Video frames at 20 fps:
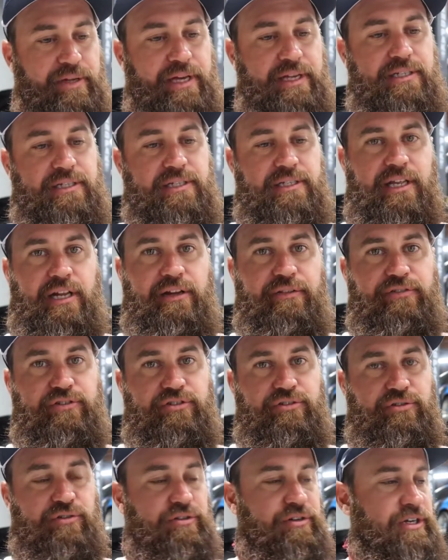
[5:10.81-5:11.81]
place instead of
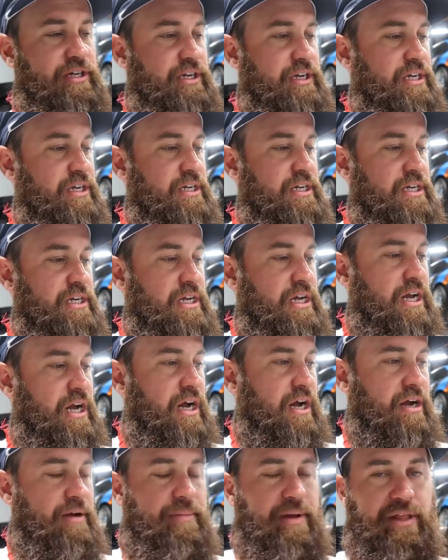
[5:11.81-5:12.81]
screwing.
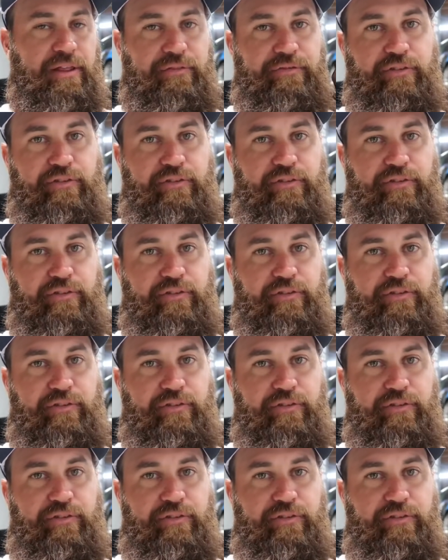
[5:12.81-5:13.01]
And